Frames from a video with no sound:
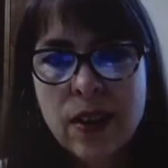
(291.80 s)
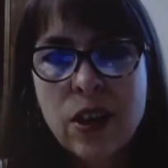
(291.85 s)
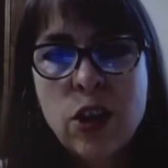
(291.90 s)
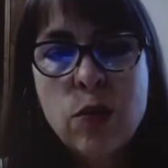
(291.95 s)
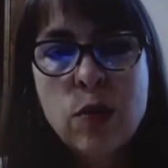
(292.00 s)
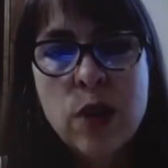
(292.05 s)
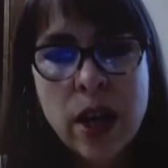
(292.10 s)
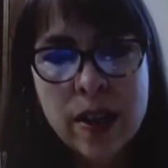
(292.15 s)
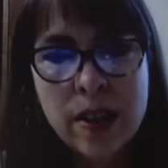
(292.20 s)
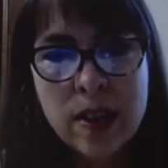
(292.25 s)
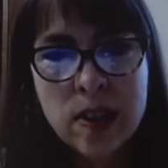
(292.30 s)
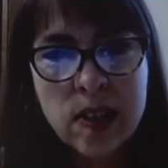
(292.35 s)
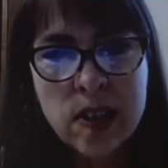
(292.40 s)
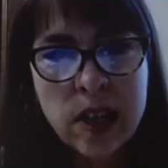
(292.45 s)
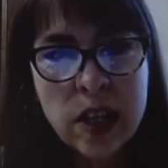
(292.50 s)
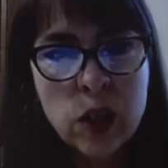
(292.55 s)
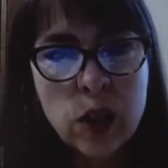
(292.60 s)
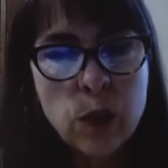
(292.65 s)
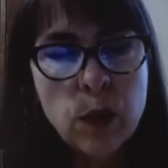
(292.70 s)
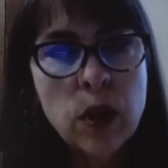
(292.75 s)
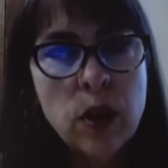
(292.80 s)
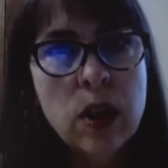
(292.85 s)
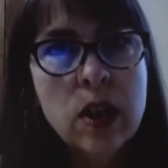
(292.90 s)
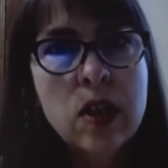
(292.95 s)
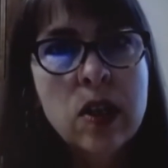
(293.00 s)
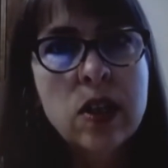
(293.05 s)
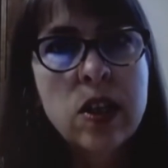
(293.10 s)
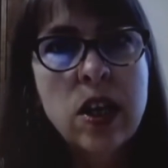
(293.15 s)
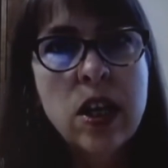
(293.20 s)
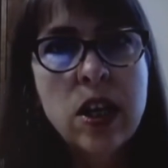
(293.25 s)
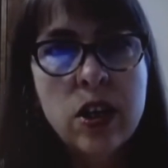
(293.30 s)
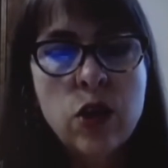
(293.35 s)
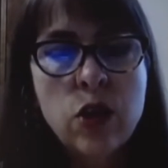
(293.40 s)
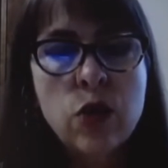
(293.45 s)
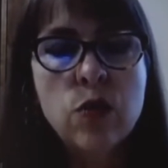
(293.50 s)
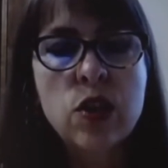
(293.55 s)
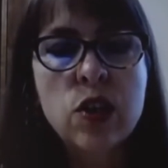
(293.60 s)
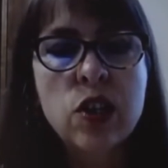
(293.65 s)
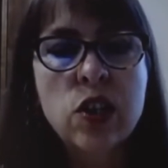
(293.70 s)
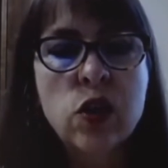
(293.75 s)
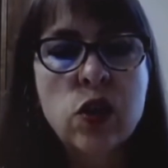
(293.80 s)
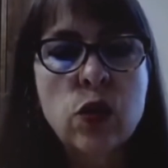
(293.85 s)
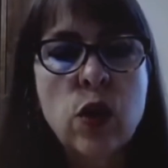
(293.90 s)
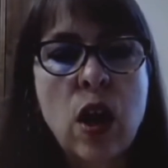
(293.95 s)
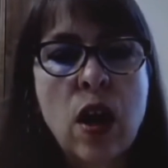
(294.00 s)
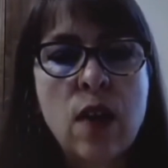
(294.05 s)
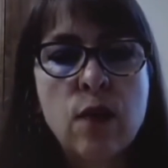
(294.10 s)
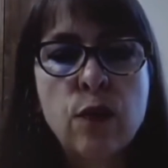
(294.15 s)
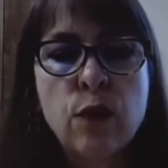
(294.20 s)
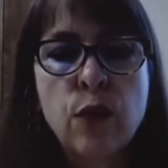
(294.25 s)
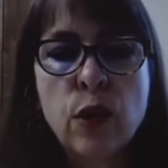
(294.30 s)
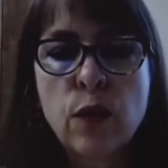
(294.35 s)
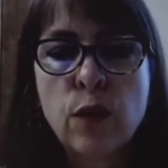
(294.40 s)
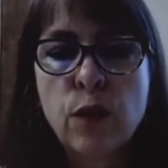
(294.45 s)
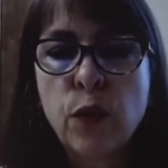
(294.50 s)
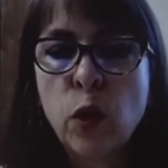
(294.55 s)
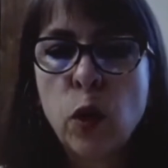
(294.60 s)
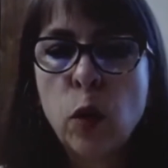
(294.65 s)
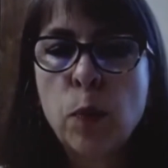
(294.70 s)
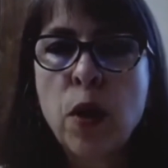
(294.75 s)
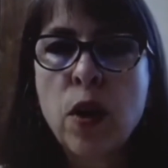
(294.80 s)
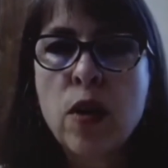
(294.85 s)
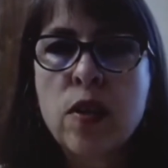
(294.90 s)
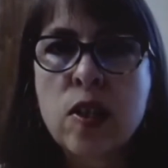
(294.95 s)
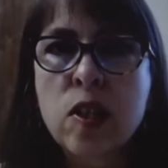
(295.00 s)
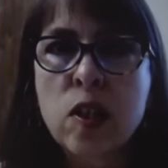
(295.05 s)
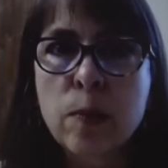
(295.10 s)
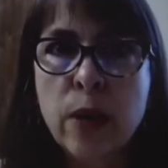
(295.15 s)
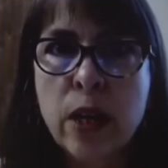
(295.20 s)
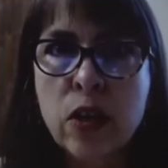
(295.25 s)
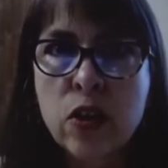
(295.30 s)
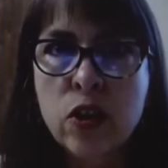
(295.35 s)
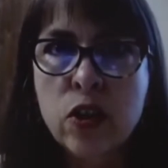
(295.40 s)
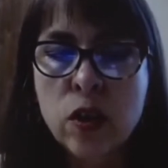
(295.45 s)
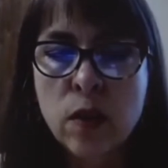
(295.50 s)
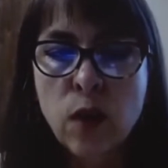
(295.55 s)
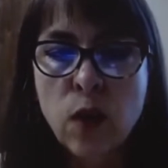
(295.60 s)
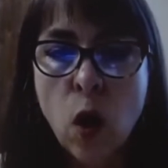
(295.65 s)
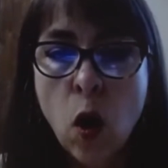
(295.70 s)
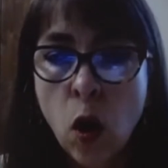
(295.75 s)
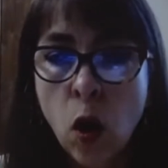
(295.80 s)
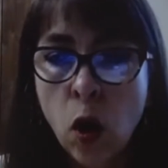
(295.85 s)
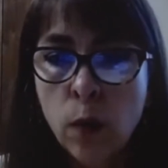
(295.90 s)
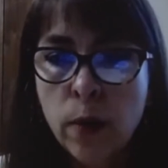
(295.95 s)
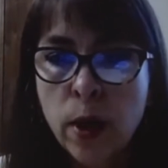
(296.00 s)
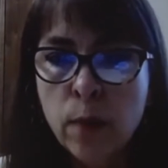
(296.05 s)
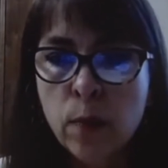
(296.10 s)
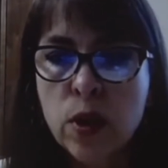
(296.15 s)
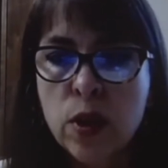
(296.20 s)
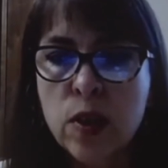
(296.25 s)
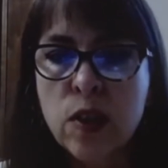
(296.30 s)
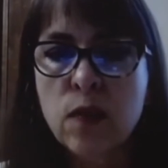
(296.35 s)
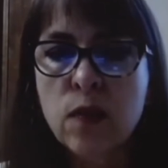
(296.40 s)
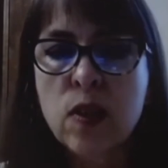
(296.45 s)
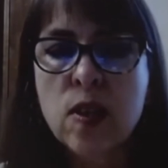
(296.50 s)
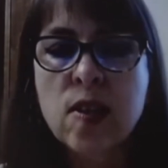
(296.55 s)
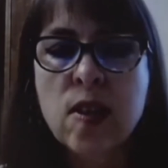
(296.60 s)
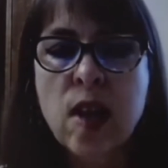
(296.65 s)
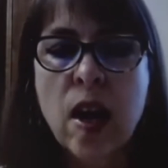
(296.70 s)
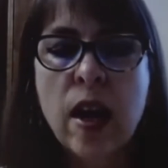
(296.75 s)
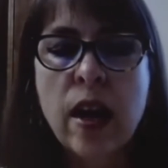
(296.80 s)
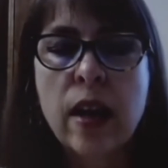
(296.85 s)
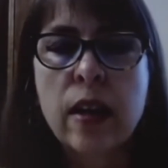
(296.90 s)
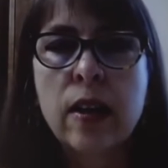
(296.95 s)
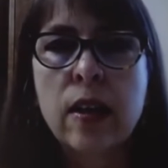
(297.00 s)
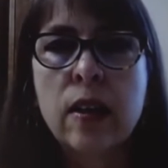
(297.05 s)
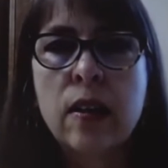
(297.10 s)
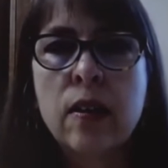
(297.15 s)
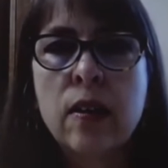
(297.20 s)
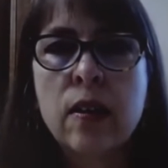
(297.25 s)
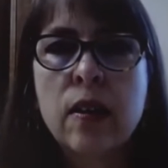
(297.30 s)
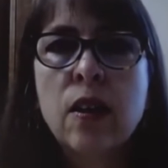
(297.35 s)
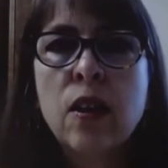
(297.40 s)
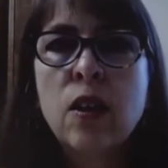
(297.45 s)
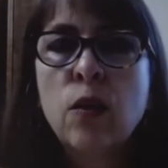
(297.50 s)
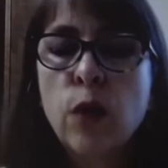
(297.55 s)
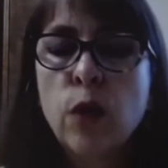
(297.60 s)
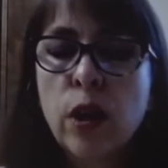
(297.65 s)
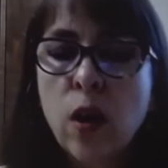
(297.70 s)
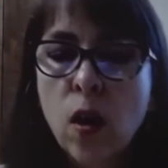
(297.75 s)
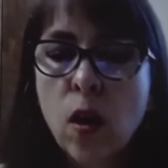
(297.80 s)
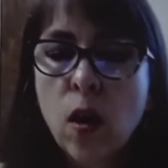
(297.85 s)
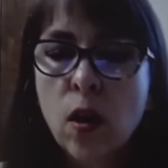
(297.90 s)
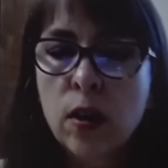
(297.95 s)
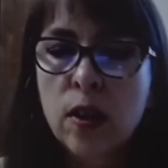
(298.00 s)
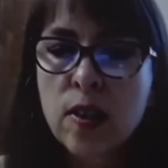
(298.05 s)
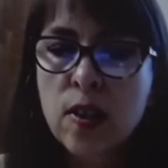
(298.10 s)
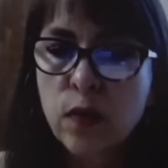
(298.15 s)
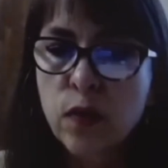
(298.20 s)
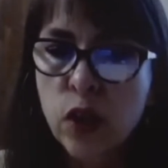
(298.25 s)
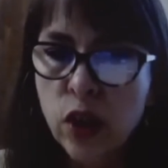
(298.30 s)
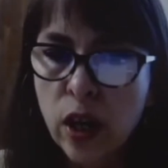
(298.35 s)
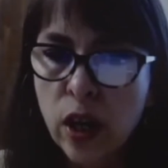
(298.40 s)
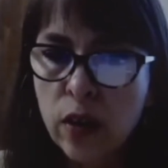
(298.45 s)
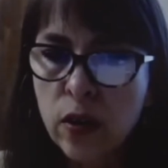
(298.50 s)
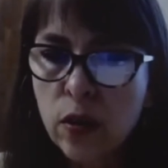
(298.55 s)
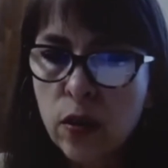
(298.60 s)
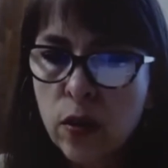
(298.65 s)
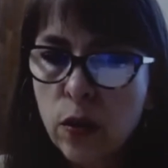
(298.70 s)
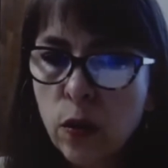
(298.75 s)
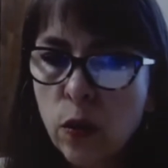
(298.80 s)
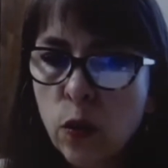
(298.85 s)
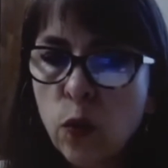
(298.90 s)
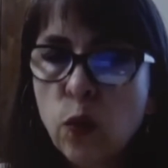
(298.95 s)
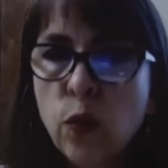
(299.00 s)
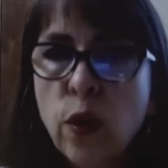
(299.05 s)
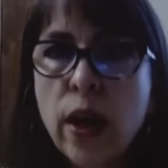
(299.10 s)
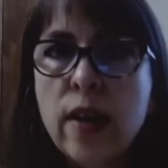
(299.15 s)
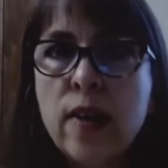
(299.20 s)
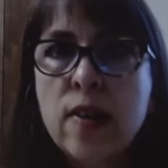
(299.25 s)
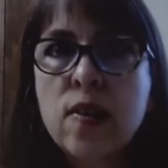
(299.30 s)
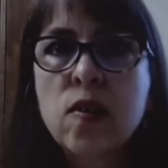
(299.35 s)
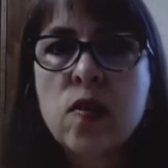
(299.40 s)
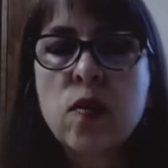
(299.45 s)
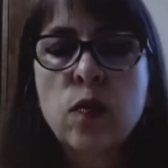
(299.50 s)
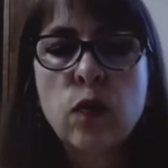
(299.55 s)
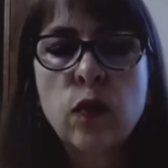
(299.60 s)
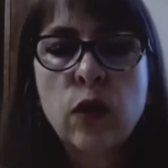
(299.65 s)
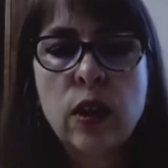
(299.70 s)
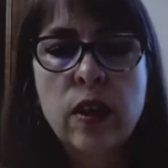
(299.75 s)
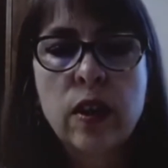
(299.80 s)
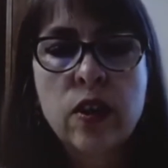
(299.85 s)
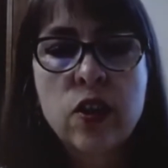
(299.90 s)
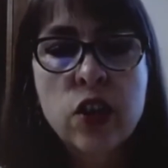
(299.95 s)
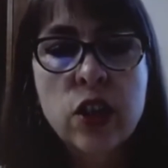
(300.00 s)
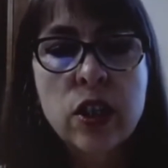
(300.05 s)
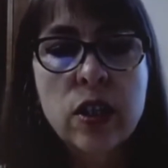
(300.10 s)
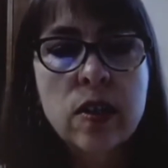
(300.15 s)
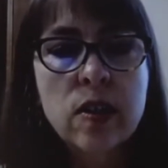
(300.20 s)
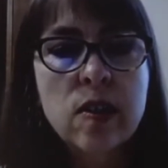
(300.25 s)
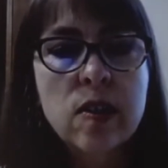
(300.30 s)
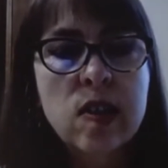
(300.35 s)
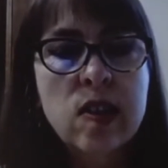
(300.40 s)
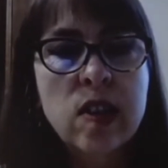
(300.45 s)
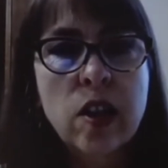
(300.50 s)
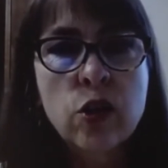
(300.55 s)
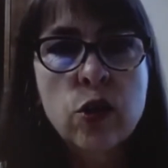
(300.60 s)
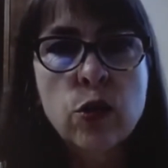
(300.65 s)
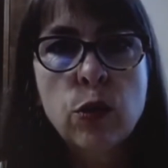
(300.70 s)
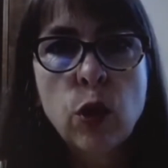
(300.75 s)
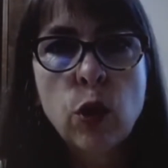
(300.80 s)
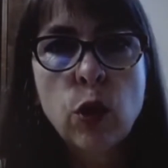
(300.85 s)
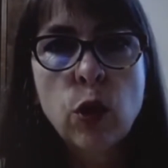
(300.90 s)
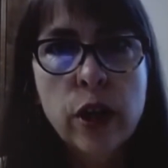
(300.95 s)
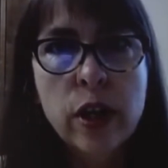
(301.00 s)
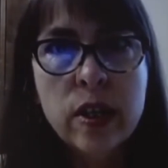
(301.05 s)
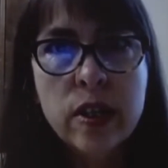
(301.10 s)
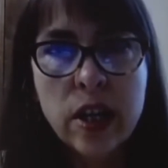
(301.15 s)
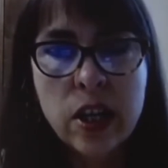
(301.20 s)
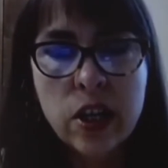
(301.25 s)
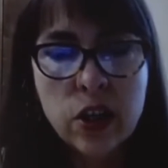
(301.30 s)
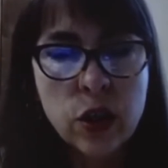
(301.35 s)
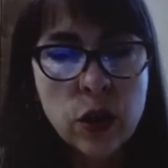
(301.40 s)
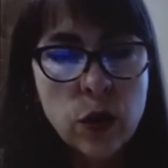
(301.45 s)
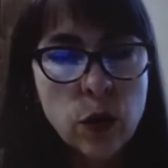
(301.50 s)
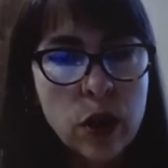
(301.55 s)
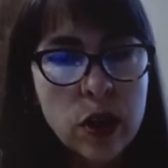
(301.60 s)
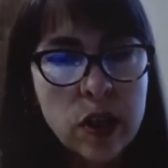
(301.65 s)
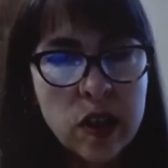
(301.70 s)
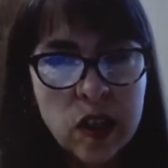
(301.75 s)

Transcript: The United States will continue to strive for the full participation of all members of society, regardless of gender, race, religion, sexual orientation, or